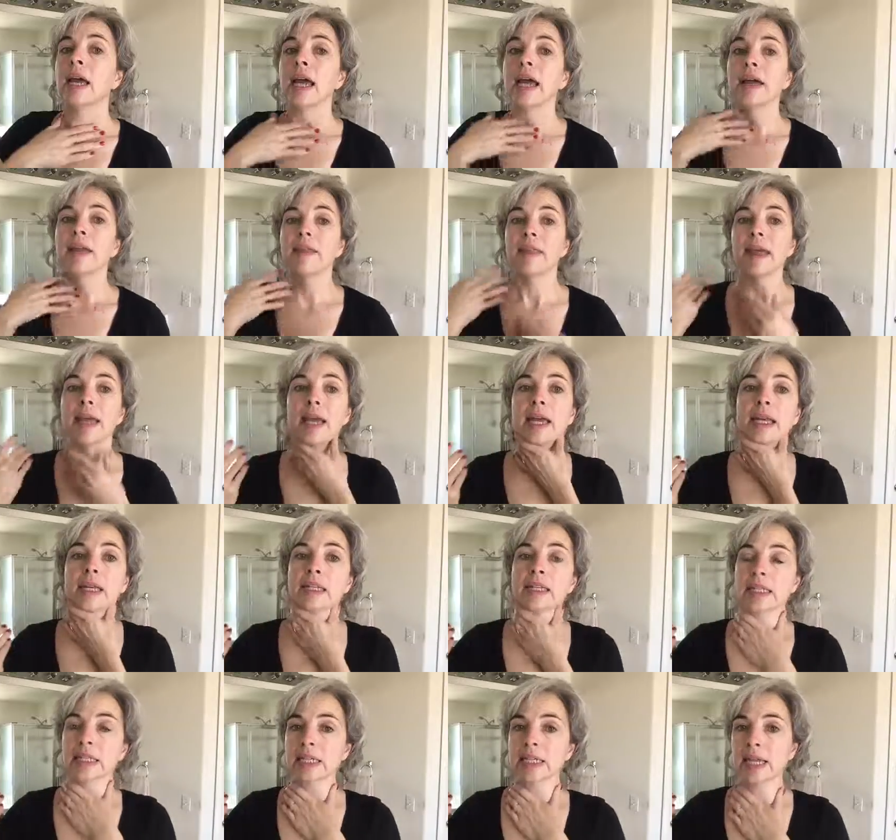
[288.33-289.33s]
And
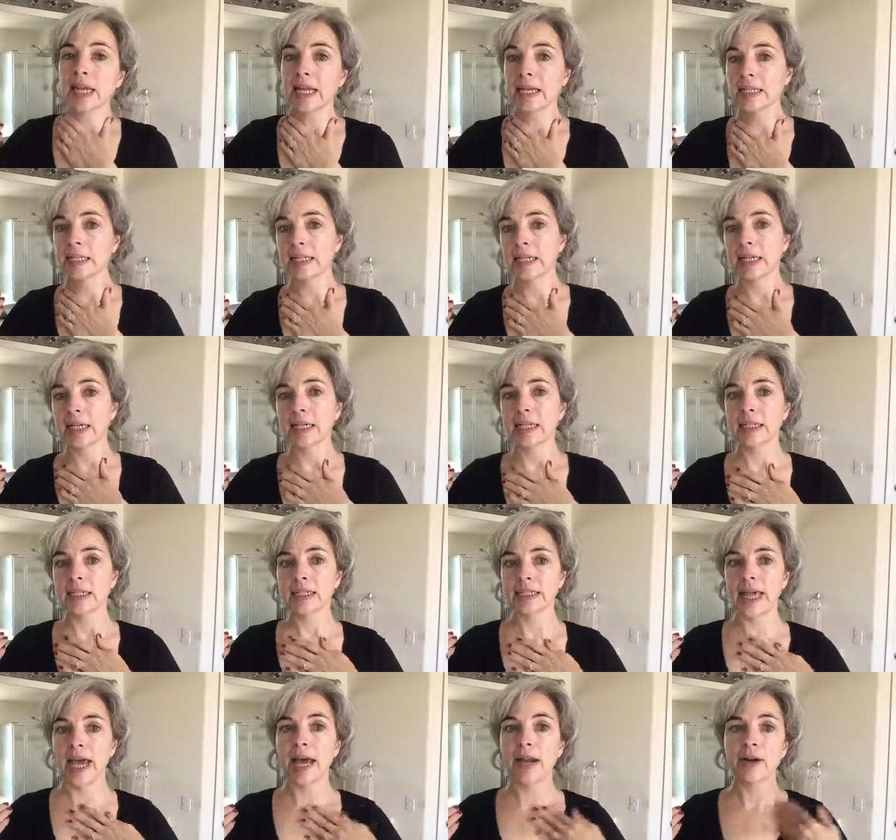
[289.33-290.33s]
then today's a
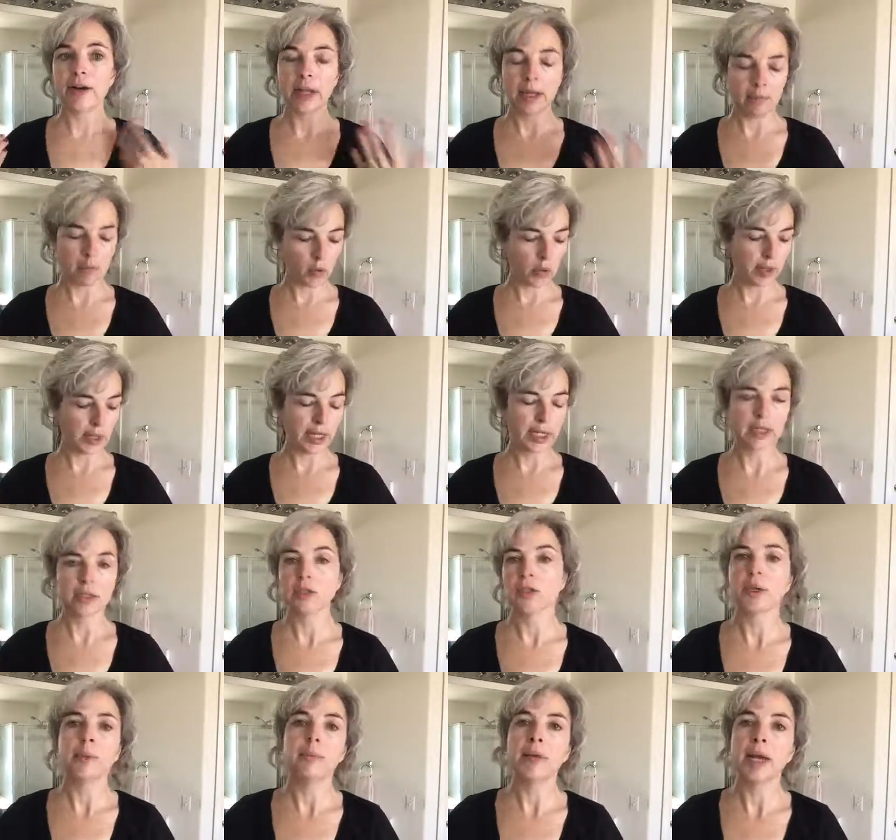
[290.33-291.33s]
Saturday morning,
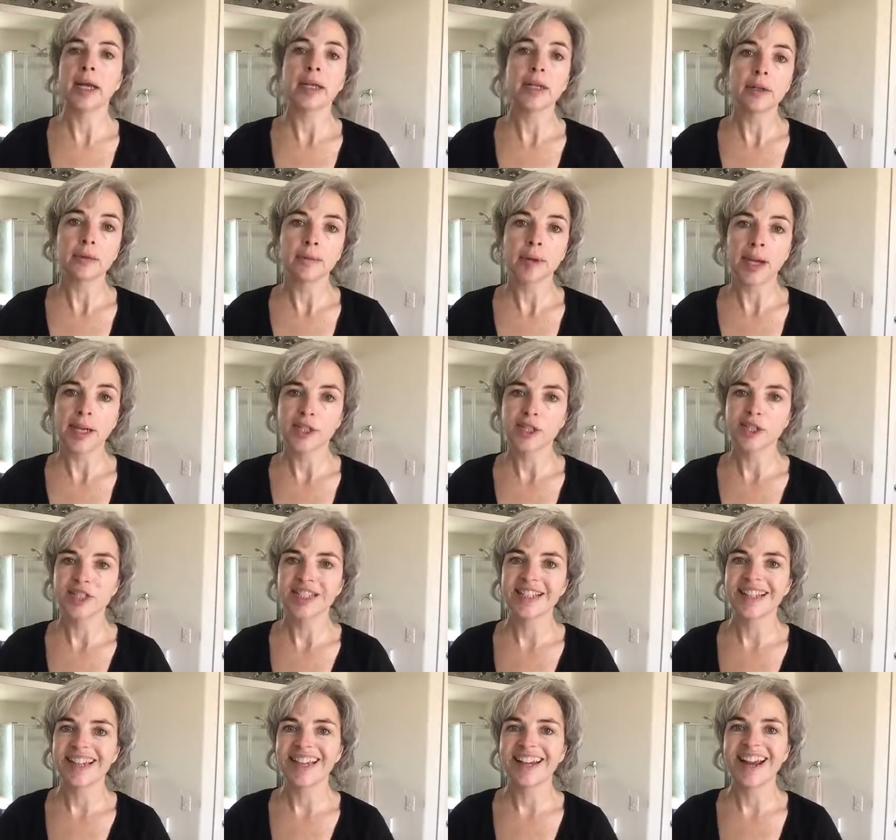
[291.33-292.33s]
so I'm not in a rush
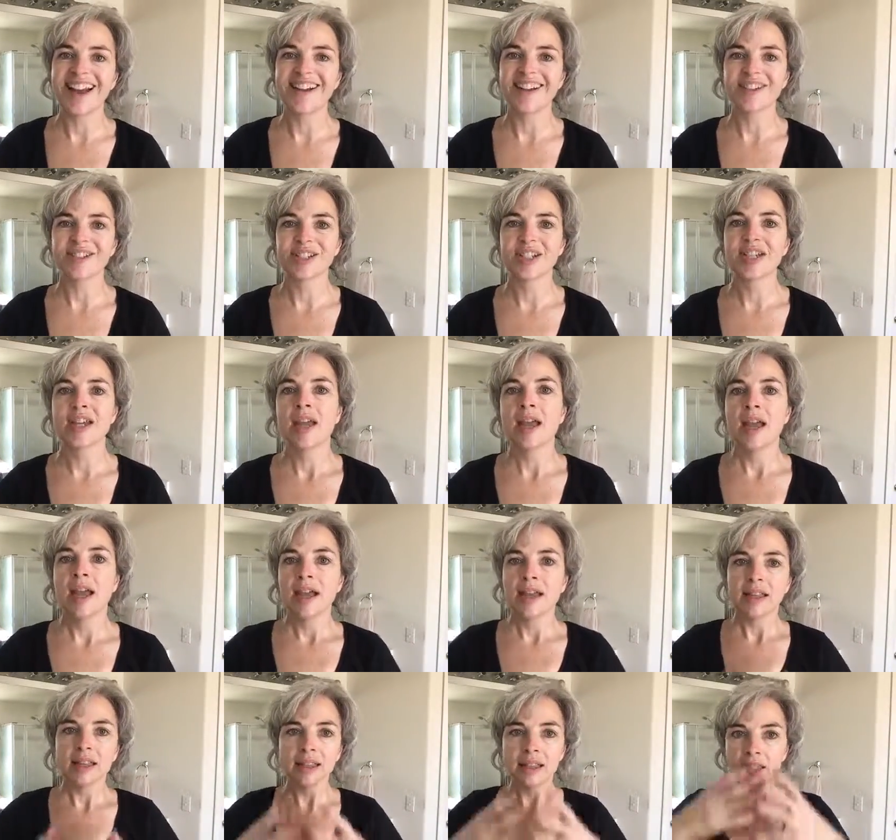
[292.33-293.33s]
to get out.
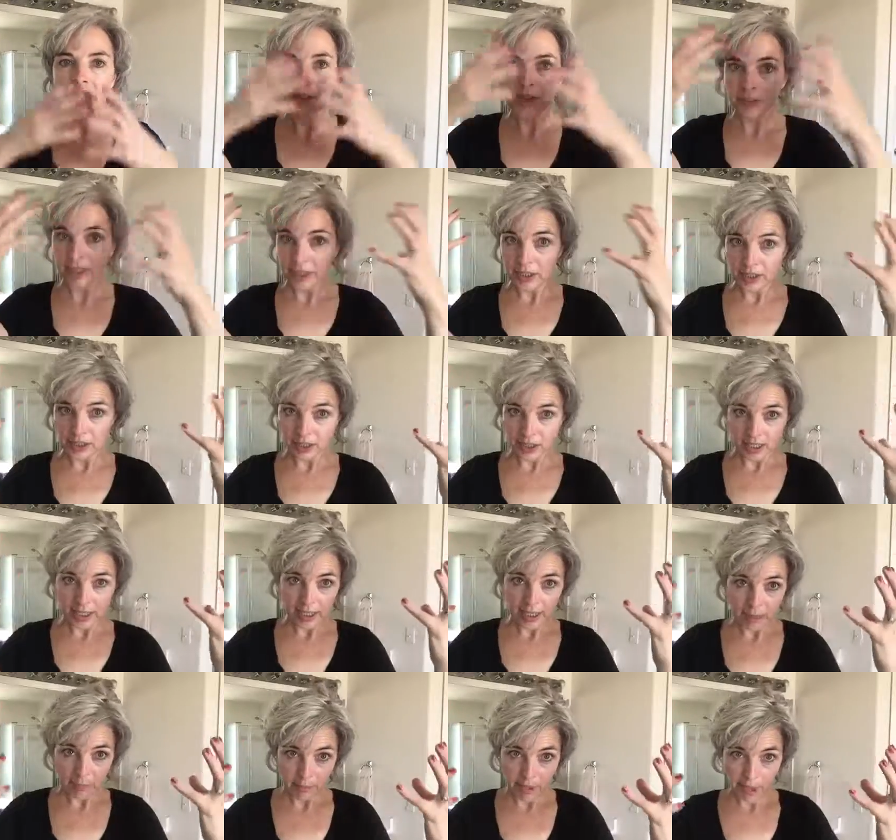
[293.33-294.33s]
Literally, you're
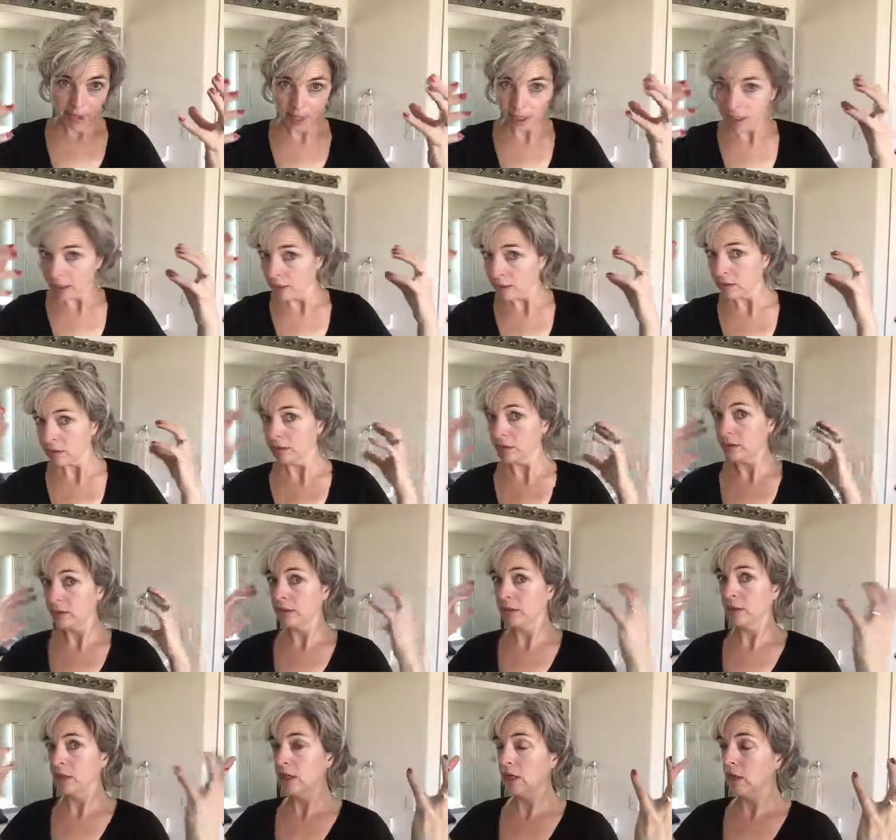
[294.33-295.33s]
getting me,
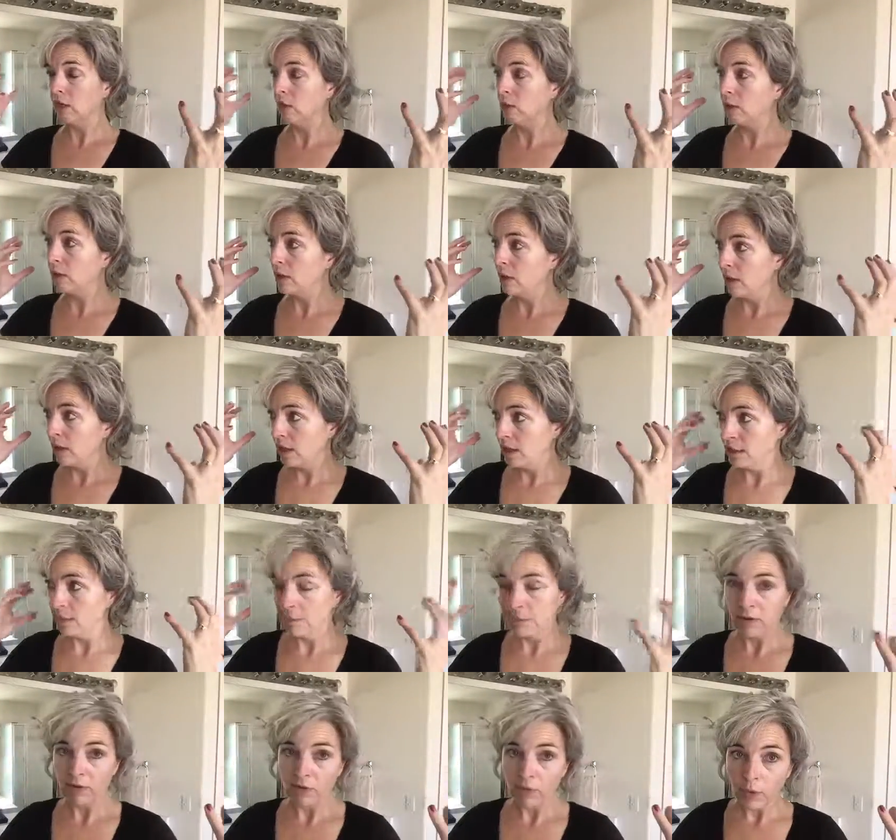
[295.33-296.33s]
you know,
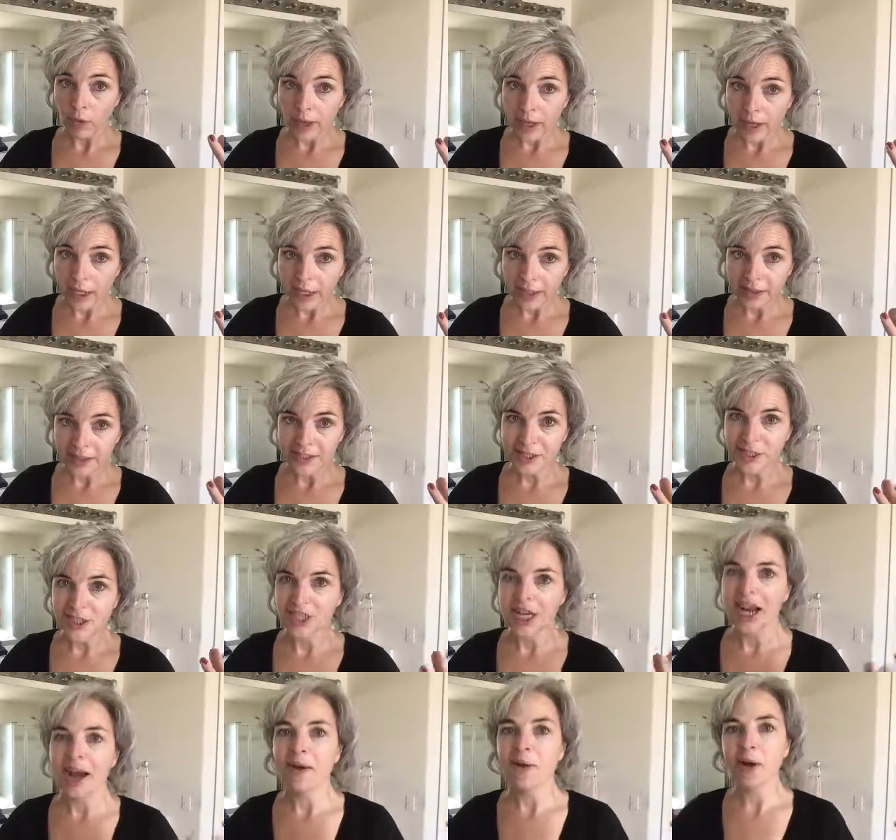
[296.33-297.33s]
before I get in the
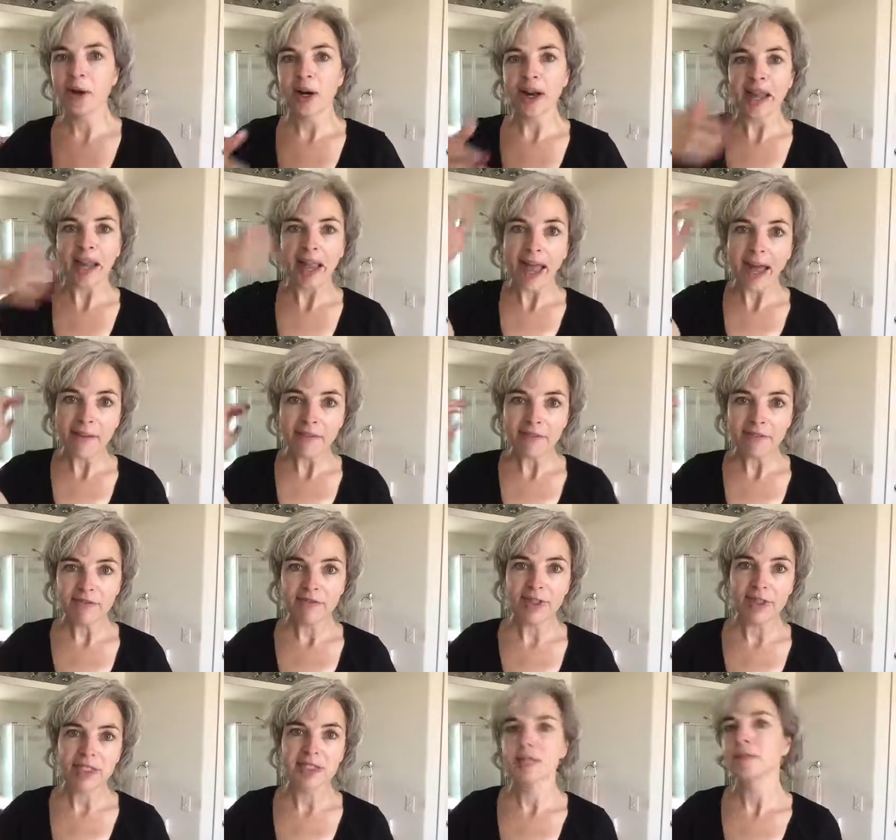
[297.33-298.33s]
shower. I haven't
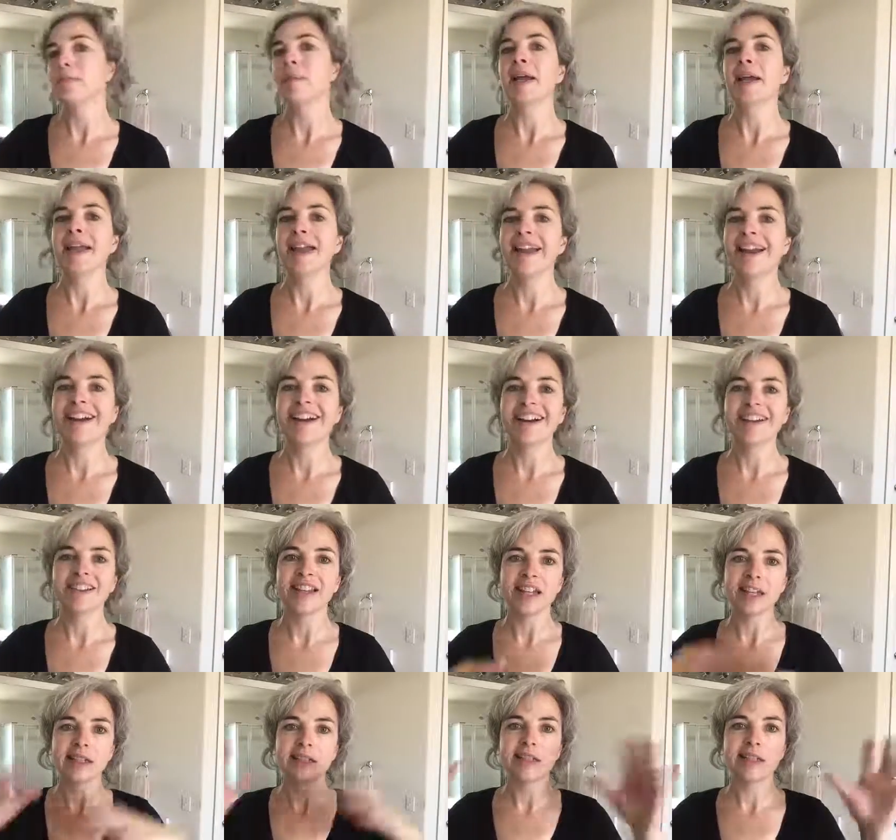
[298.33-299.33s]
fixed my hair.
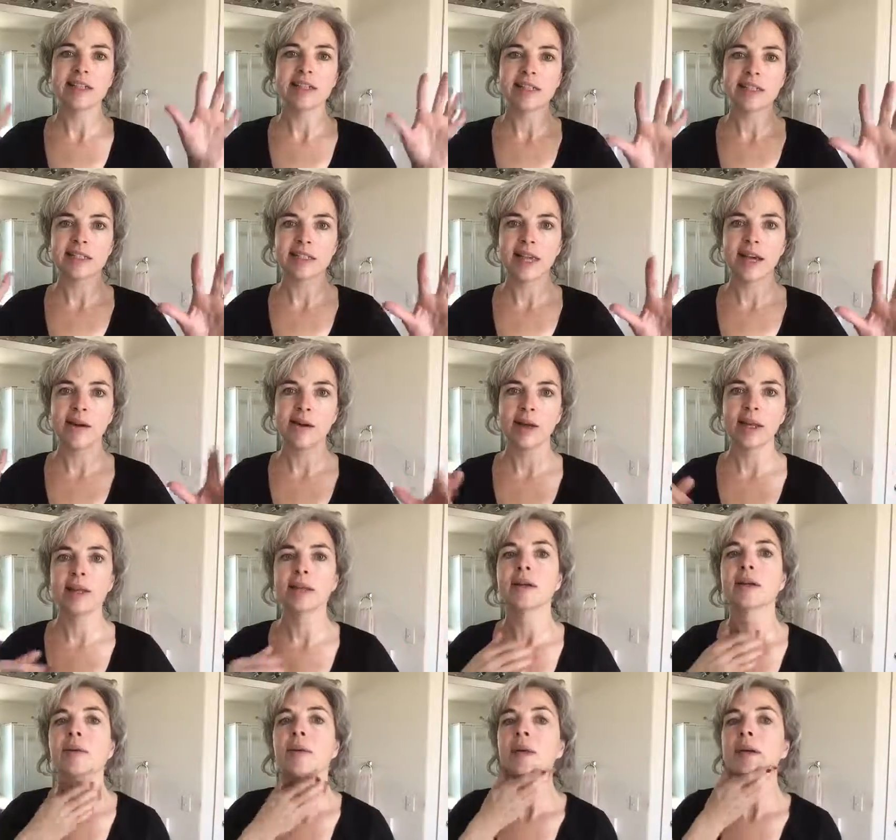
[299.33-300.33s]
Like, this is how I
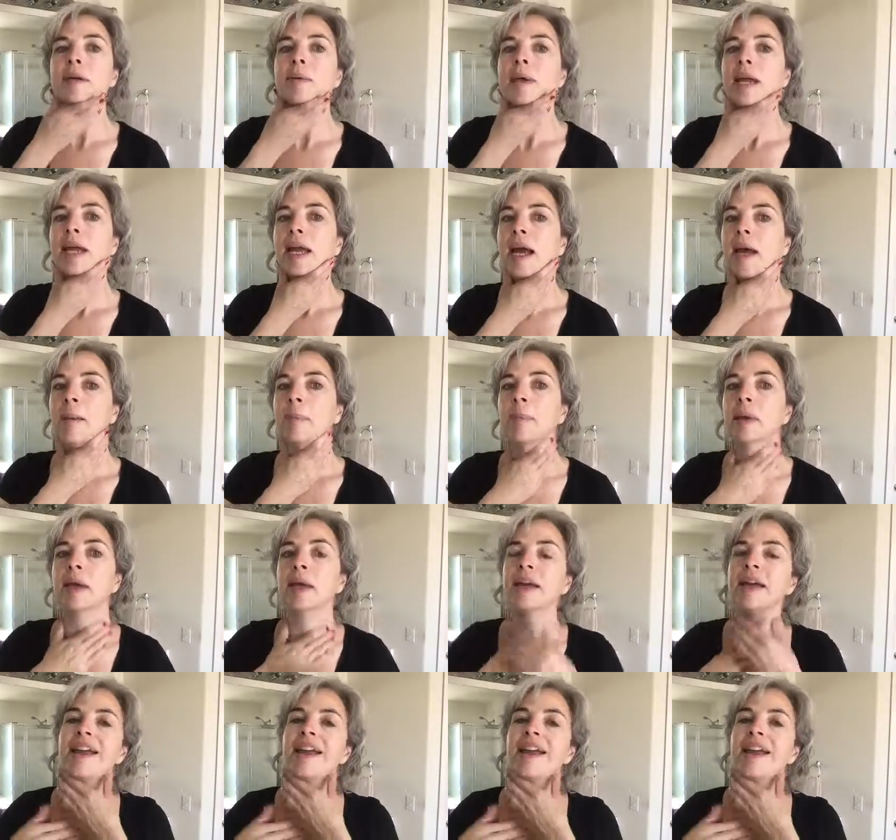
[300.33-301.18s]
look when I wake up.